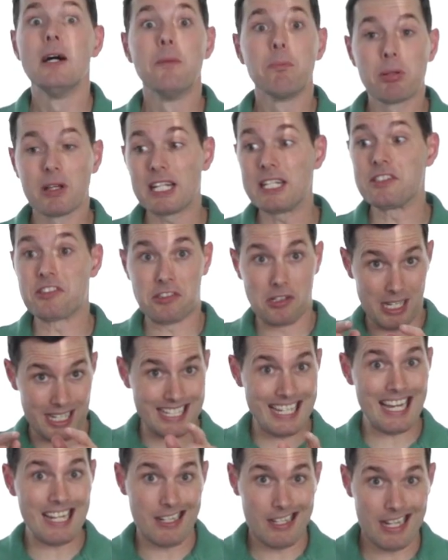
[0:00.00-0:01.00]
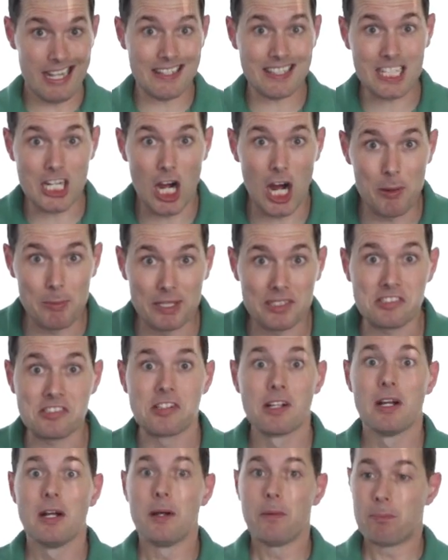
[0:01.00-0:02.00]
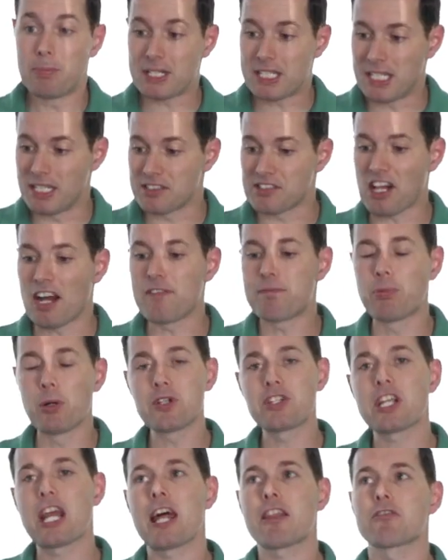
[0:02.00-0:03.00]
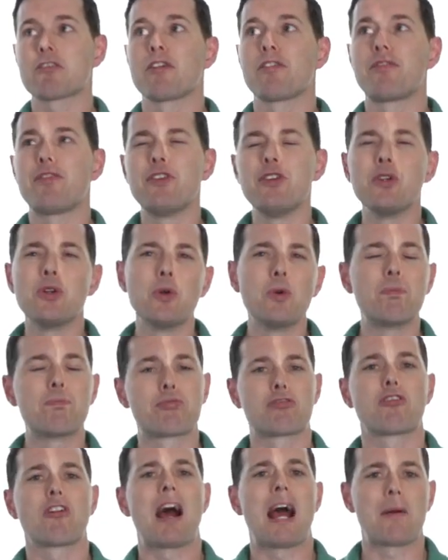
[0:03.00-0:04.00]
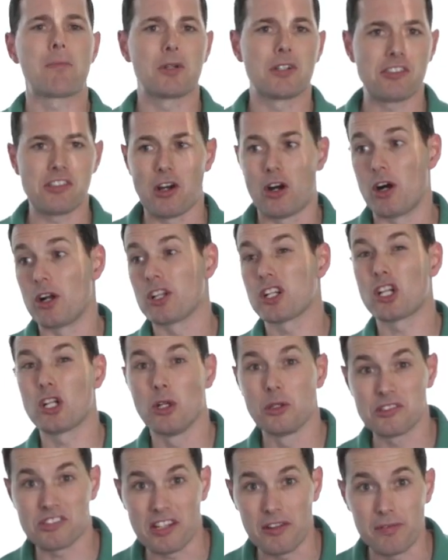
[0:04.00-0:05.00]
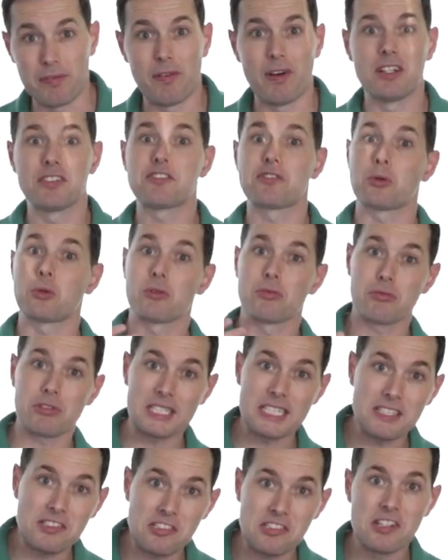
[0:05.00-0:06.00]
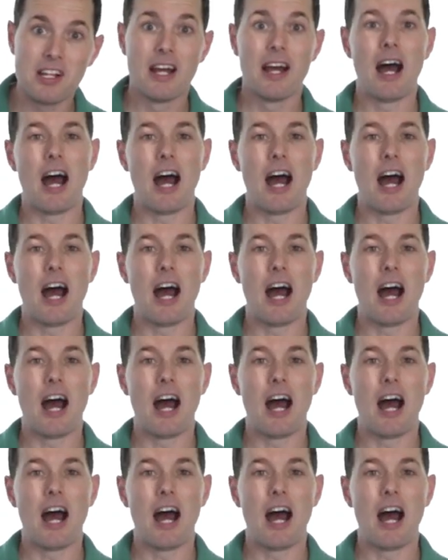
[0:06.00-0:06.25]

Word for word: please, again, in the comments, because I've put together a few primers on closed-end funds or REITs.